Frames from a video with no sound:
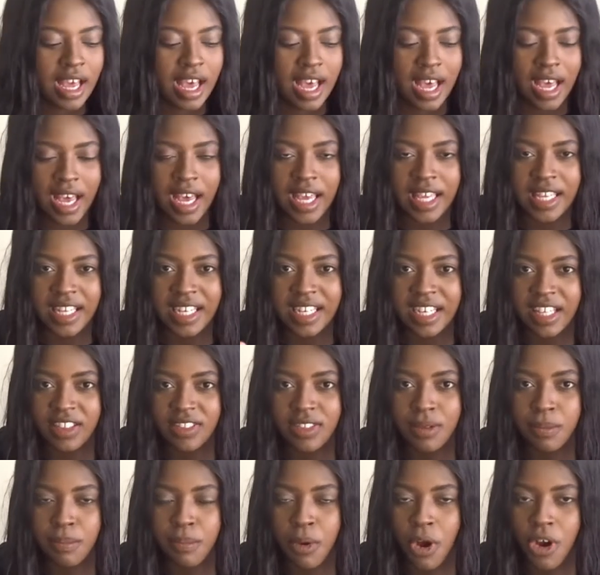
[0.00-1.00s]
I read
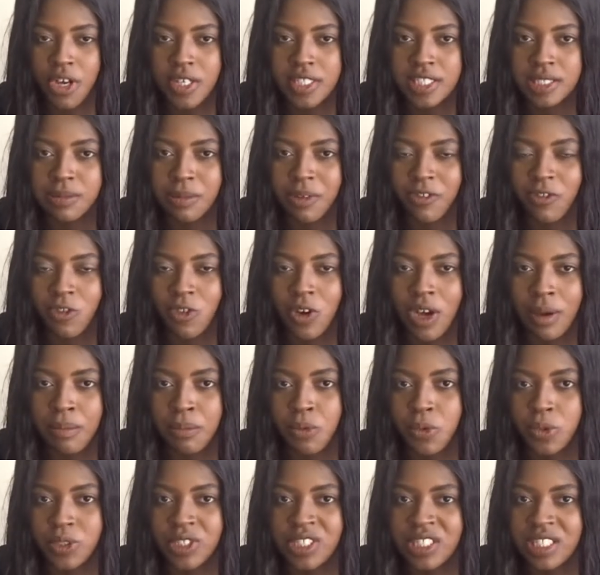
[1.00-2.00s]
the box before I
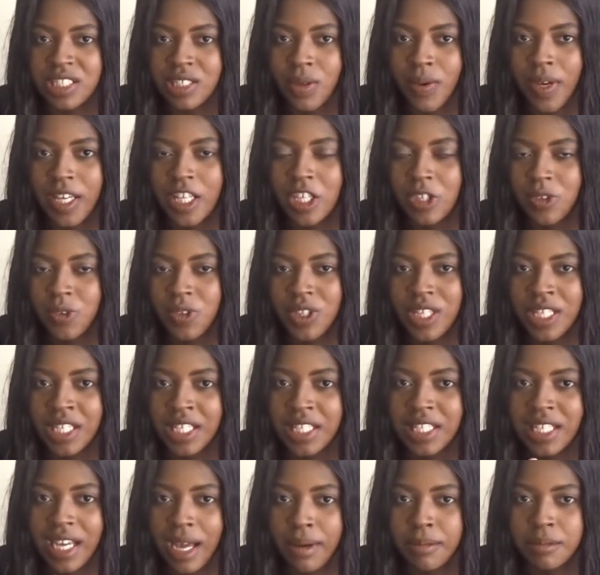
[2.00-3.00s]
bought it, so I knew that
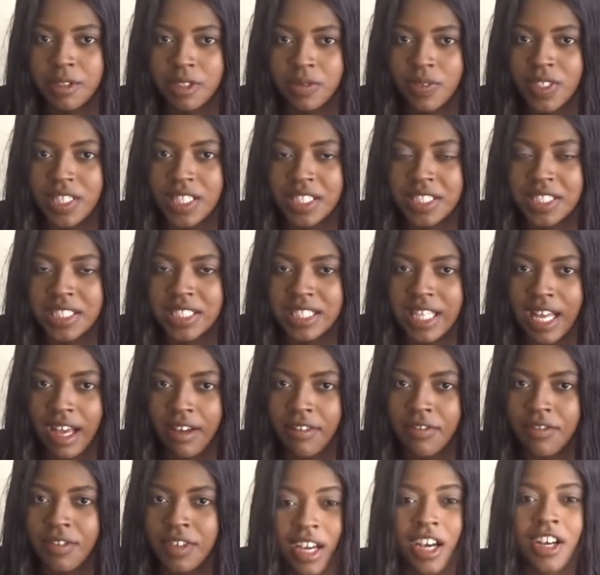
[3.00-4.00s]
it comes with
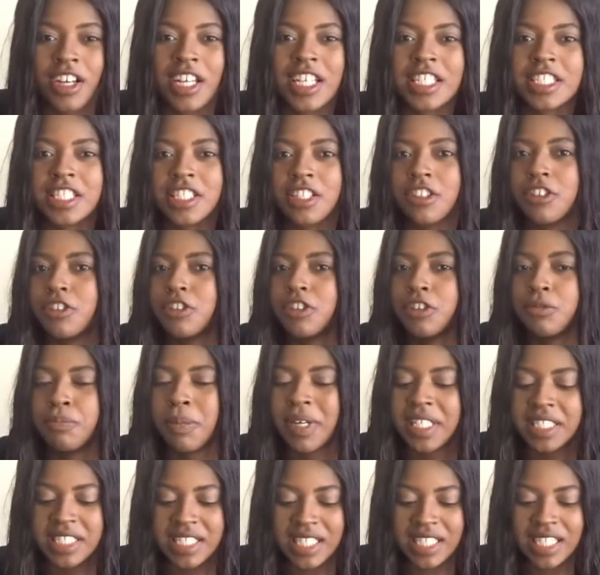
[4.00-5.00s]
stuff. Okay, so you
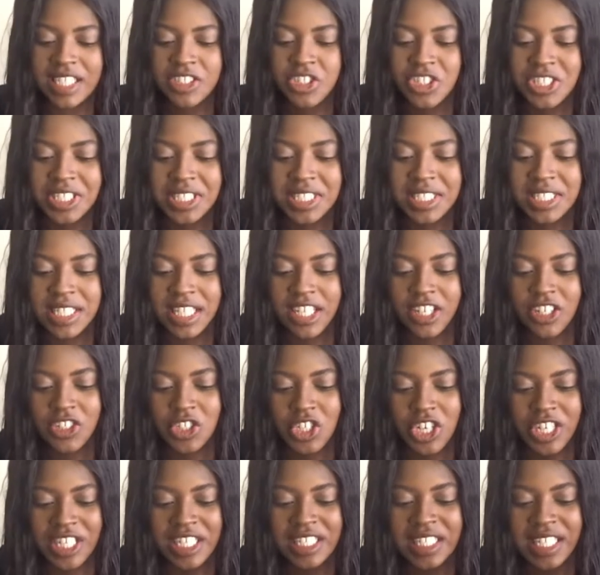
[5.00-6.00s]
basically just stick
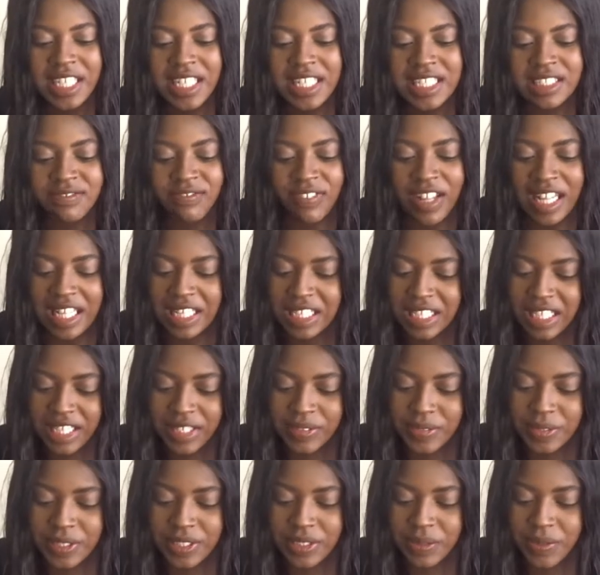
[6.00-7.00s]
it on. It is
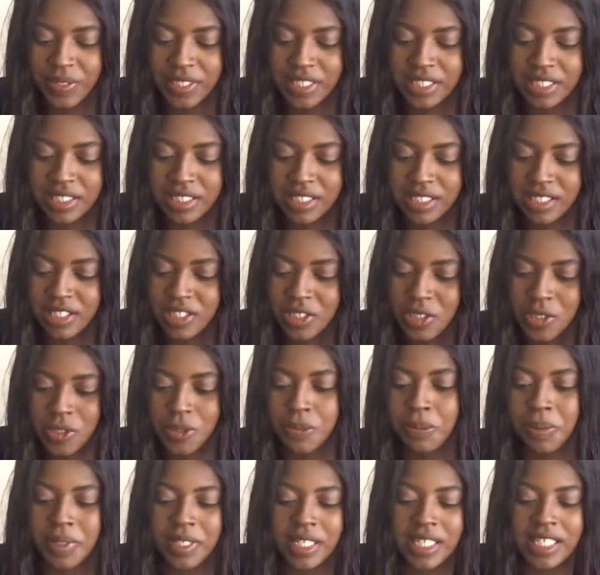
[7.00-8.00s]
Velcro, so it's
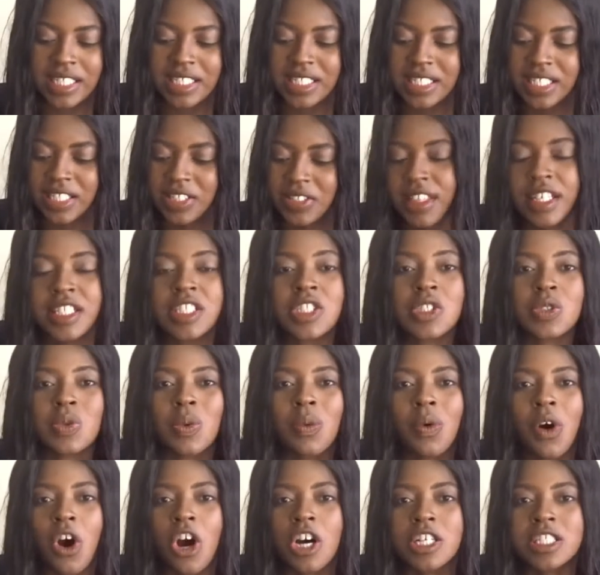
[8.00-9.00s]
super easy. This
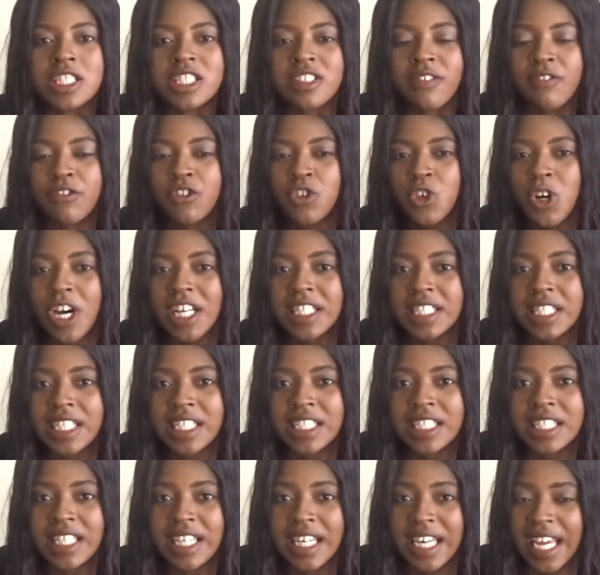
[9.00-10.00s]
was
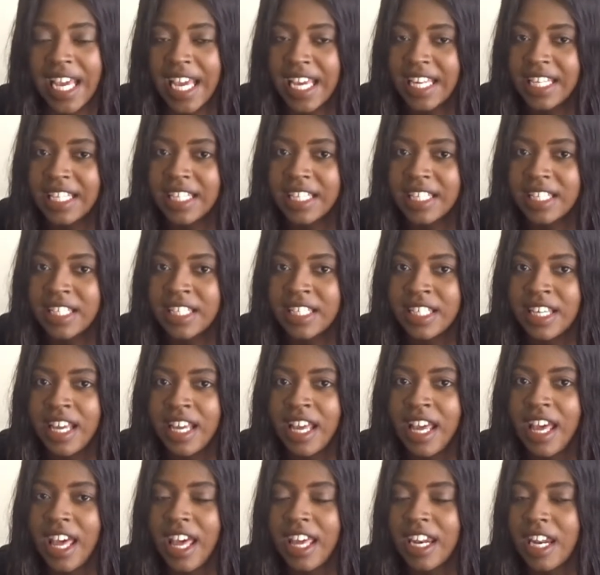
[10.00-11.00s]
400 Rand
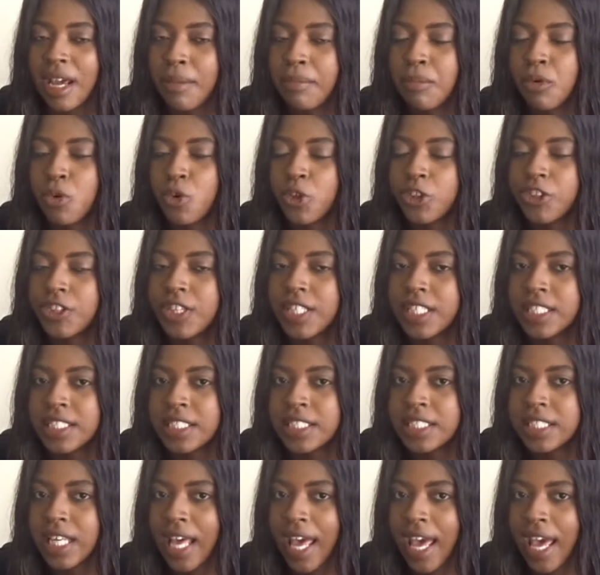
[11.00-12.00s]
and I bought
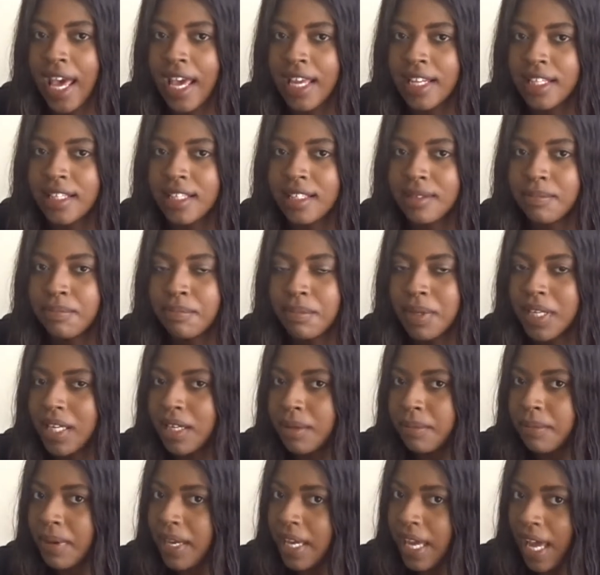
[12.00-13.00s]
this at Pick
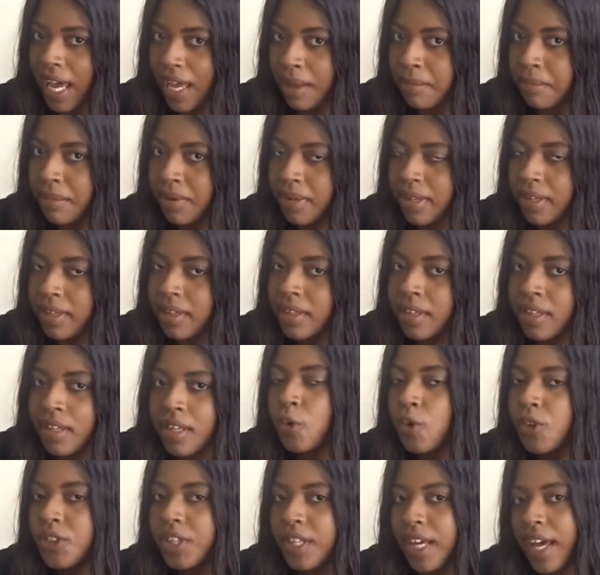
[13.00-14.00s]
n Pay Hyper.
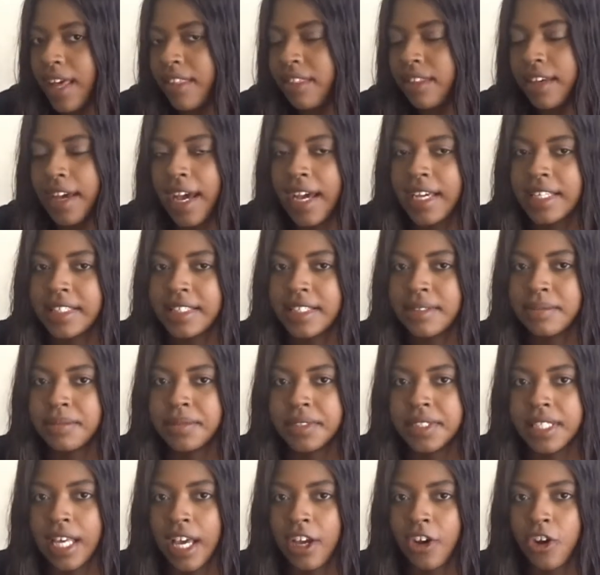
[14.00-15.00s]
All the other
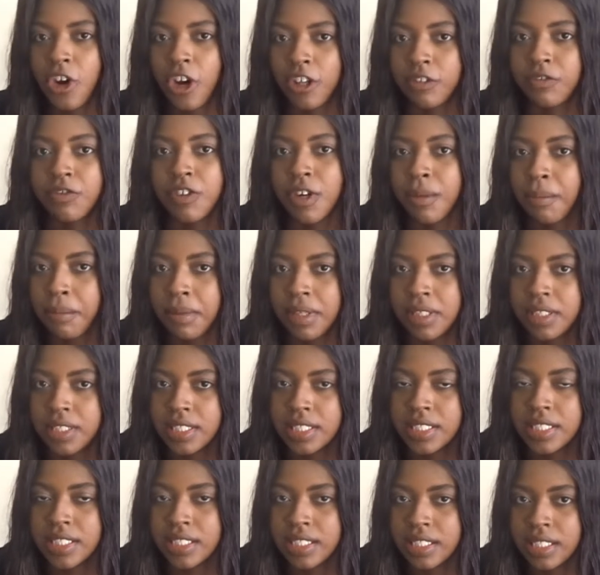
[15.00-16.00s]
items I got from
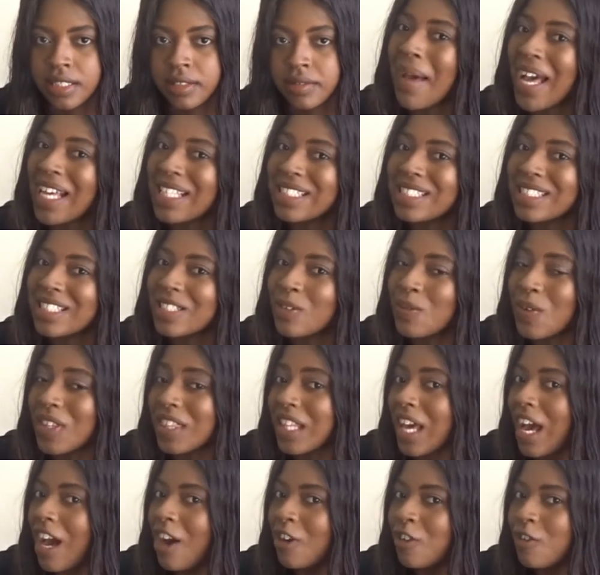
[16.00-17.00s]
Boulders. But
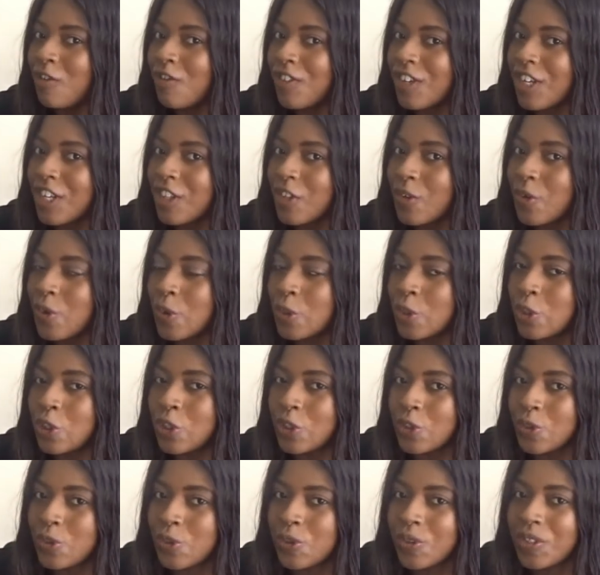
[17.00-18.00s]
without further
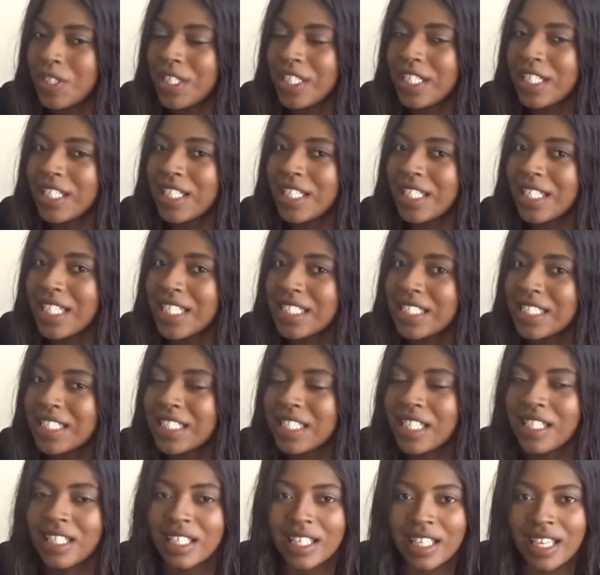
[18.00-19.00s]
ado,
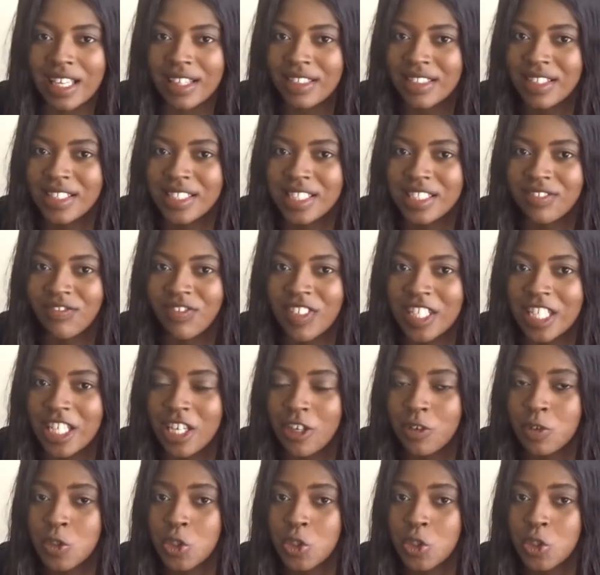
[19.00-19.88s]
let's get this video